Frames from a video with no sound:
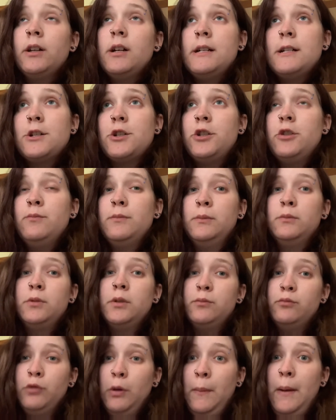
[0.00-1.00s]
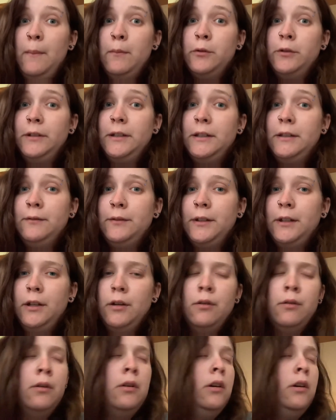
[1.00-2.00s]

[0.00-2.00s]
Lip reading: I actually remember to end the video.